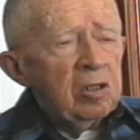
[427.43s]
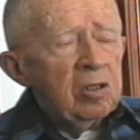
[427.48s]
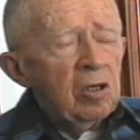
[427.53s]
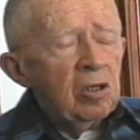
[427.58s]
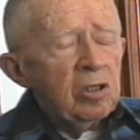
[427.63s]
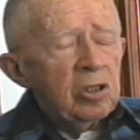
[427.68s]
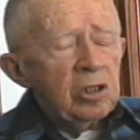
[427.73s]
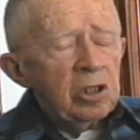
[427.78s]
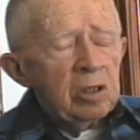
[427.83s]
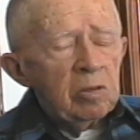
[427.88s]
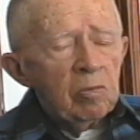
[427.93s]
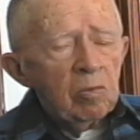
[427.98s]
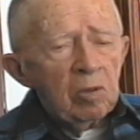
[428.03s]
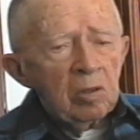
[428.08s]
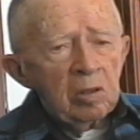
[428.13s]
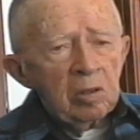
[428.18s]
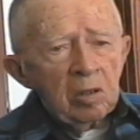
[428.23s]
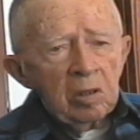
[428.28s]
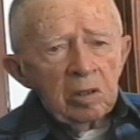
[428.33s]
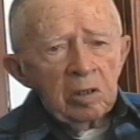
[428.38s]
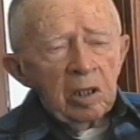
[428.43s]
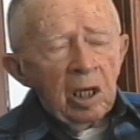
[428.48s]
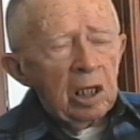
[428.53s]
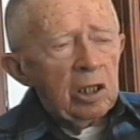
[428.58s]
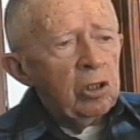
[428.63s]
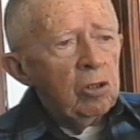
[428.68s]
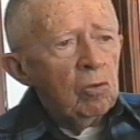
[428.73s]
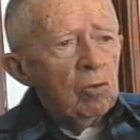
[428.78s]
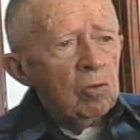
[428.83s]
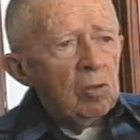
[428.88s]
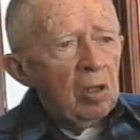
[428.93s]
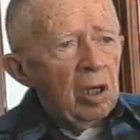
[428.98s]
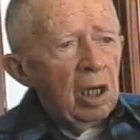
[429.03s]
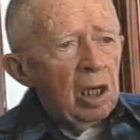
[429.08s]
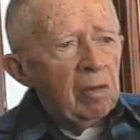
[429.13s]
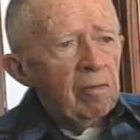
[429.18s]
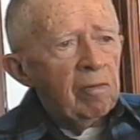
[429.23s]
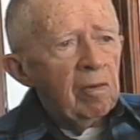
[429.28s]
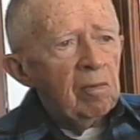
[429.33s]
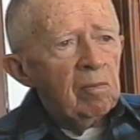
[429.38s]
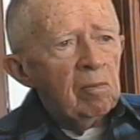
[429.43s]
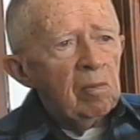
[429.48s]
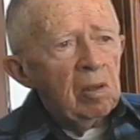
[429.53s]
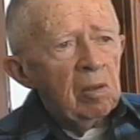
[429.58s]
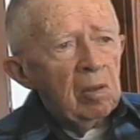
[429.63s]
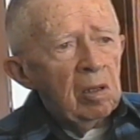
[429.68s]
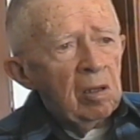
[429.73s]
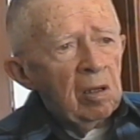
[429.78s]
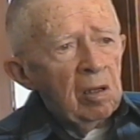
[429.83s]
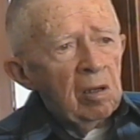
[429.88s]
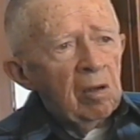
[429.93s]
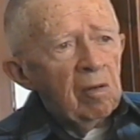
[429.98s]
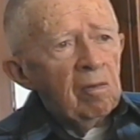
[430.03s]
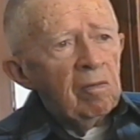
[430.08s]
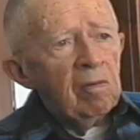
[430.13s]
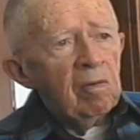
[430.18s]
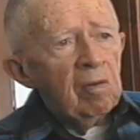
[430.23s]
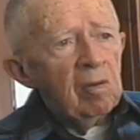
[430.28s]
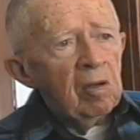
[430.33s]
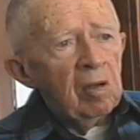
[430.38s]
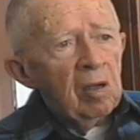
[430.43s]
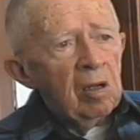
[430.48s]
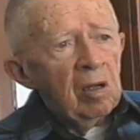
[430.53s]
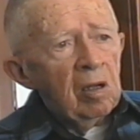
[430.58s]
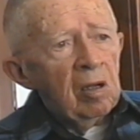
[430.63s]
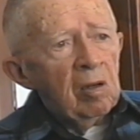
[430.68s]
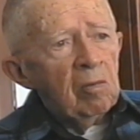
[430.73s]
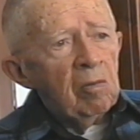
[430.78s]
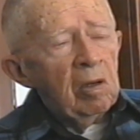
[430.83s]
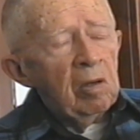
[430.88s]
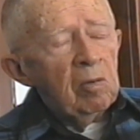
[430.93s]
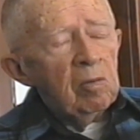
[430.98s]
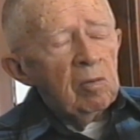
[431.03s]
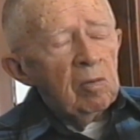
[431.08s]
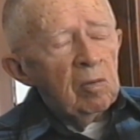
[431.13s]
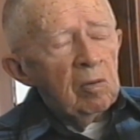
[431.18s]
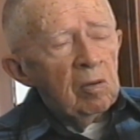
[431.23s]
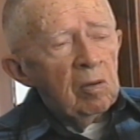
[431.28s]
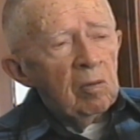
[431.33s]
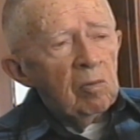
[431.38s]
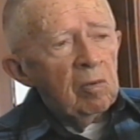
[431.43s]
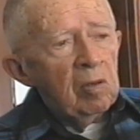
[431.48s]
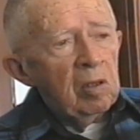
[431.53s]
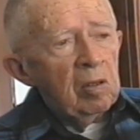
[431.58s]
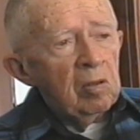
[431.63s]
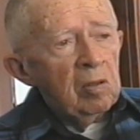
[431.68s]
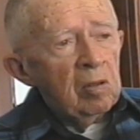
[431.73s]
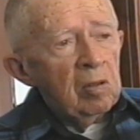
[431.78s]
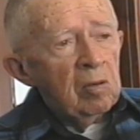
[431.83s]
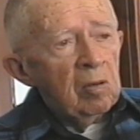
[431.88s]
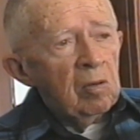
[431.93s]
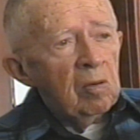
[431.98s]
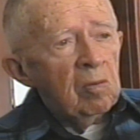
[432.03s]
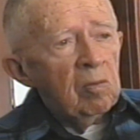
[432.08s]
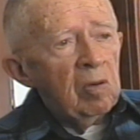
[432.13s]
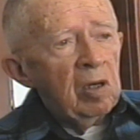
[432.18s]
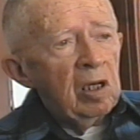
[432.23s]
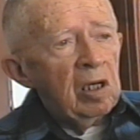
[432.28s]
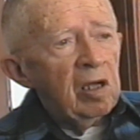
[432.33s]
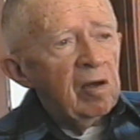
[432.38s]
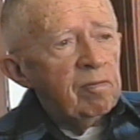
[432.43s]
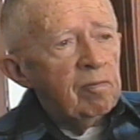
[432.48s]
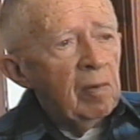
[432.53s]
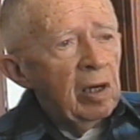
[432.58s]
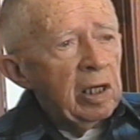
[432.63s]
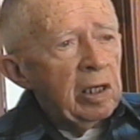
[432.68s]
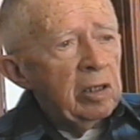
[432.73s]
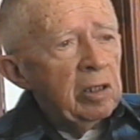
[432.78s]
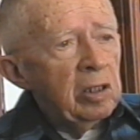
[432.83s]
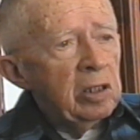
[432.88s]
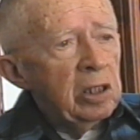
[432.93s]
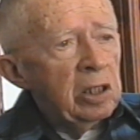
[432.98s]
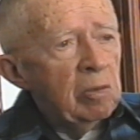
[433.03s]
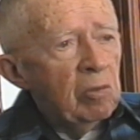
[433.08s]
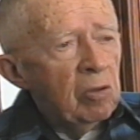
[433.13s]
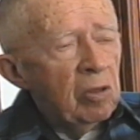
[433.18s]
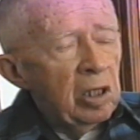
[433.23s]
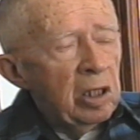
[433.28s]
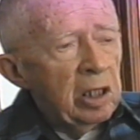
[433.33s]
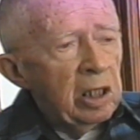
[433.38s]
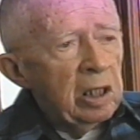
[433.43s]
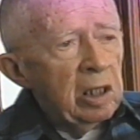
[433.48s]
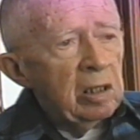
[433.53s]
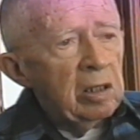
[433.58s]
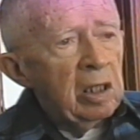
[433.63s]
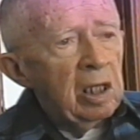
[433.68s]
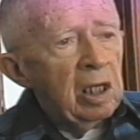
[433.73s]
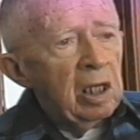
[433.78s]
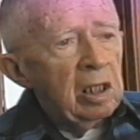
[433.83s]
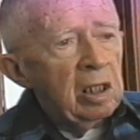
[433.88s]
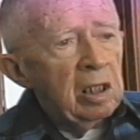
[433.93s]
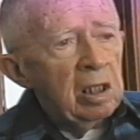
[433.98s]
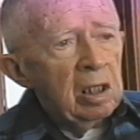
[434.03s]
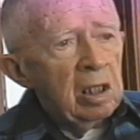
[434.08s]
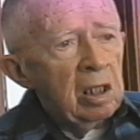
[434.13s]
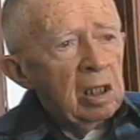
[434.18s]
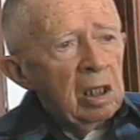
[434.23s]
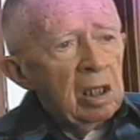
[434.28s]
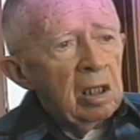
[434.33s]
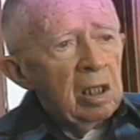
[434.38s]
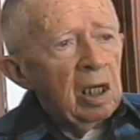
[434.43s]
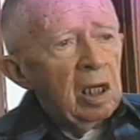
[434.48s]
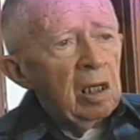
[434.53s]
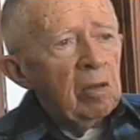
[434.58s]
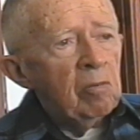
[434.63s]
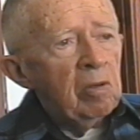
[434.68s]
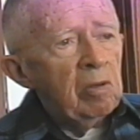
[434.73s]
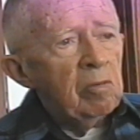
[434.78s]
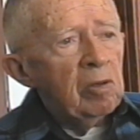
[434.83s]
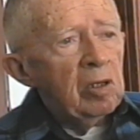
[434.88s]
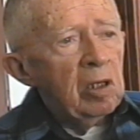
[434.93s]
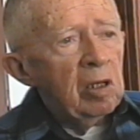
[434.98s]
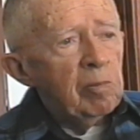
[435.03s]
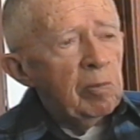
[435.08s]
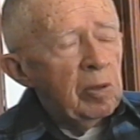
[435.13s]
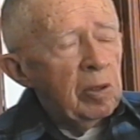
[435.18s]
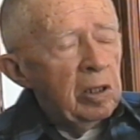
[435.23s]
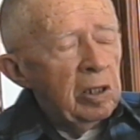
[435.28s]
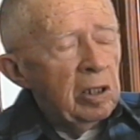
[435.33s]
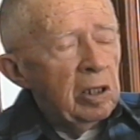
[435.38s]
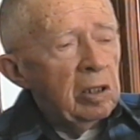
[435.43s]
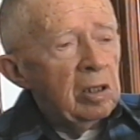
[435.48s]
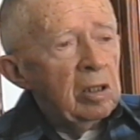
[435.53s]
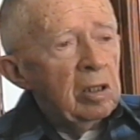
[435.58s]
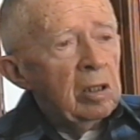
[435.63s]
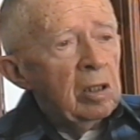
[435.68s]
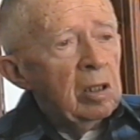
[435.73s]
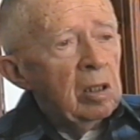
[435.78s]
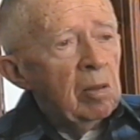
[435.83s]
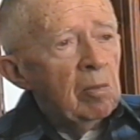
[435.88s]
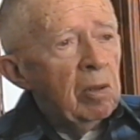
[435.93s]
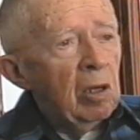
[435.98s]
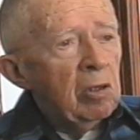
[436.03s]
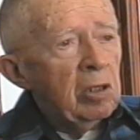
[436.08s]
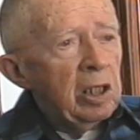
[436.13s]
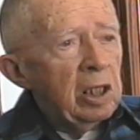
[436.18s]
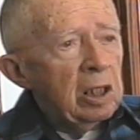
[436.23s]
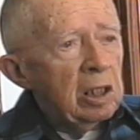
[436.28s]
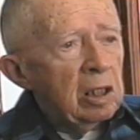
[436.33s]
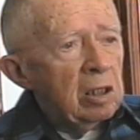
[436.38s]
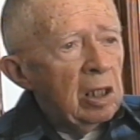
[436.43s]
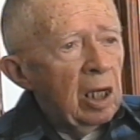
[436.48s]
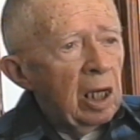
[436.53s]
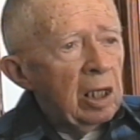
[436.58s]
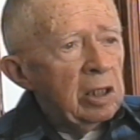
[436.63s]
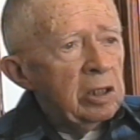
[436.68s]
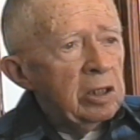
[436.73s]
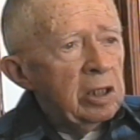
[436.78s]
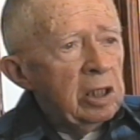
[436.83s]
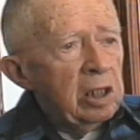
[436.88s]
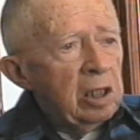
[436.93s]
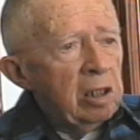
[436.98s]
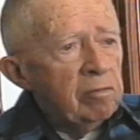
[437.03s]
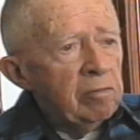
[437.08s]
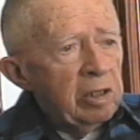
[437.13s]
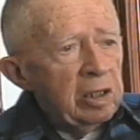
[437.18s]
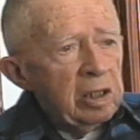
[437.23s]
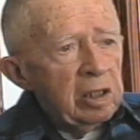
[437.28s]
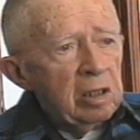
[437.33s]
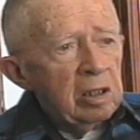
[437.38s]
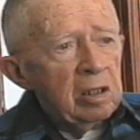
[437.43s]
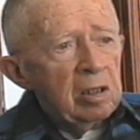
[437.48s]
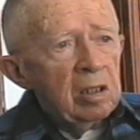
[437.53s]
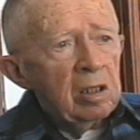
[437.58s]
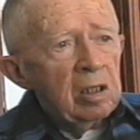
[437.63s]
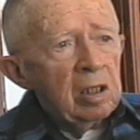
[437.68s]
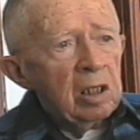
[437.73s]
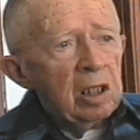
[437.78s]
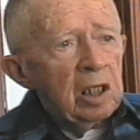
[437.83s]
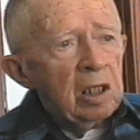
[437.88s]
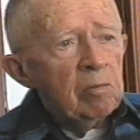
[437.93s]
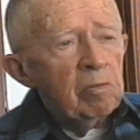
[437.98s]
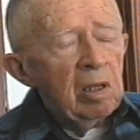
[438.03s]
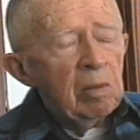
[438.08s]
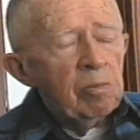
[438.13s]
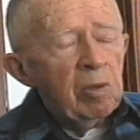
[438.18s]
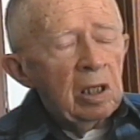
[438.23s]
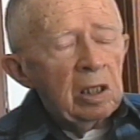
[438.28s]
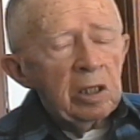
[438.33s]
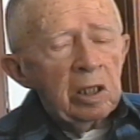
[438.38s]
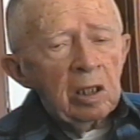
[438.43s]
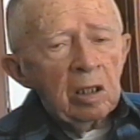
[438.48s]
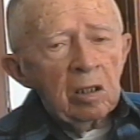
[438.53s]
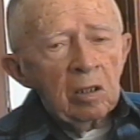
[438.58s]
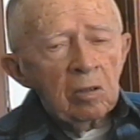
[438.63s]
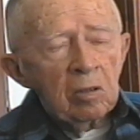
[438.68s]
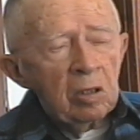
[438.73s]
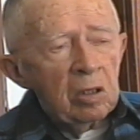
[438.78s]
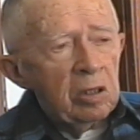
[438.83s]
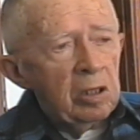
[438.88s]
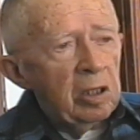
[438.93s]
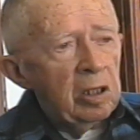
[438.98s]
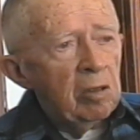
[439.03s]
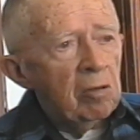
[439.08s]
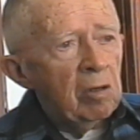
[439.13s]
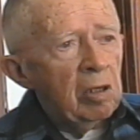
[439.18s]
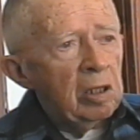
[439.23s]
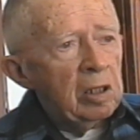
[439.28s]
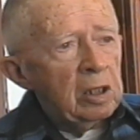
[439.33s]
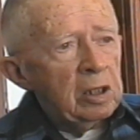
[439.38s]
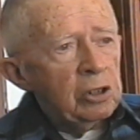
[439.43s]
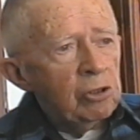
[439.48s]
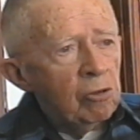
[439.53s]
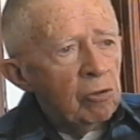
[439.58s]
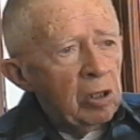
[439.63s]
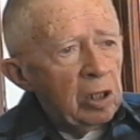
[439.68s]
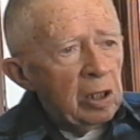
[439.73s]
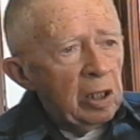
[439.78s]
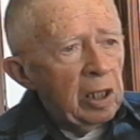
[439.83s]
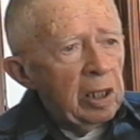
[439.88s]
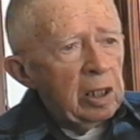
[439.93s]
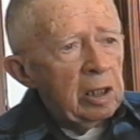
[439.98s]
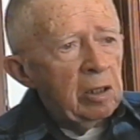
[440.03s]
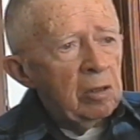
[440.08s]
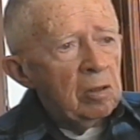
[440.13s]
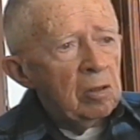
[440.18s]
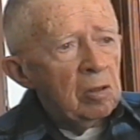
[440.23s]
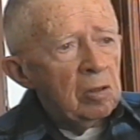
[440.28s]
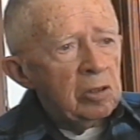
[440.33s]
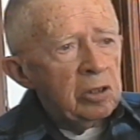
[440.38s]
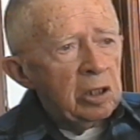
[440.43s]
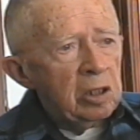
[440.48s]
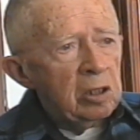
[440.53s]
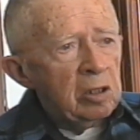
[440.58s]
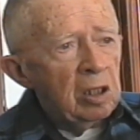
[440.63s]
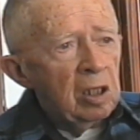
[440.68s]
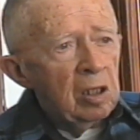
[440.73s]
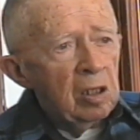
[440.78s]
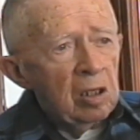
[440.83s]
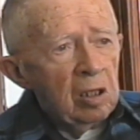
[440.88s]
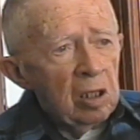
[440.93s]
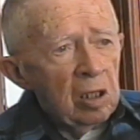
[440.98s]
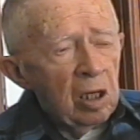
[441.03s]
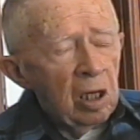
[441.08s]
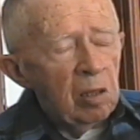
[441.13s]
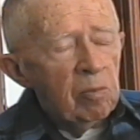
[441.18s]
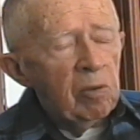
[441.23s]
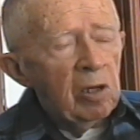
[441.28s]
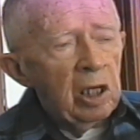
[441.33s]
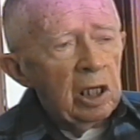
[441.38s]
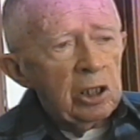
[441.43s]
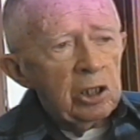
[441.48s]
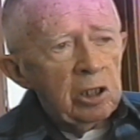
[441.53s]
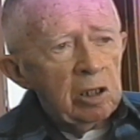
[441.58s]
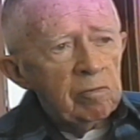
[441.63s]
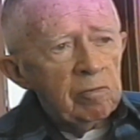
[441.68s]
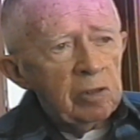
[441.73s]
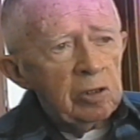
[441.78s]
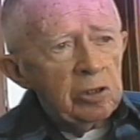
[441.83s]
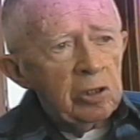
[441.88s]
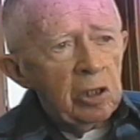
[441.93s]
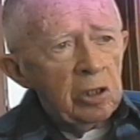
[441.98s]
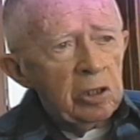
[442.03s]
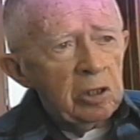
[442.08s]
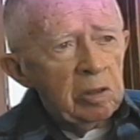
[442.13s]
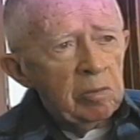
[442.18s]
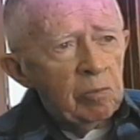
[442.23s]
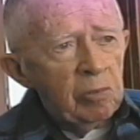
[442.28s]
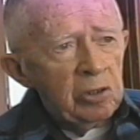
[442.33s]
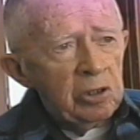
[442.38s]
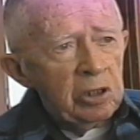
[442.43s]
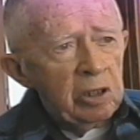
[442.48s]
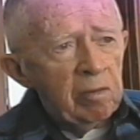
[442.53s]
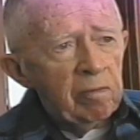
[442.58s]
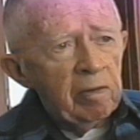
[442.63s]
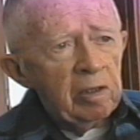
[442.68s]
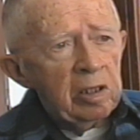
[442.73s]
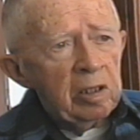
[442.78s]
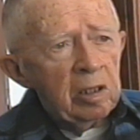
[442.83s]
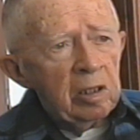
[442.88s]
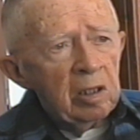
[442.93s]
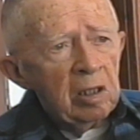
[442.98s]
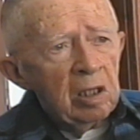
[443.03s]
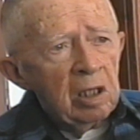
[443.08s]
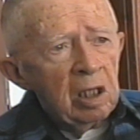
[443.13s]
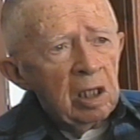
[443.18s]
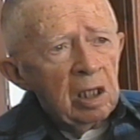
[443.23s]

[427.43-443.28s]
took us not too long. From we, we, we left Mercur in the morning and, and, and we were up here about eight o'clock in the evening. Come up on the the Oregon Short Line, you know, it's a, a branch of the Southern Pacific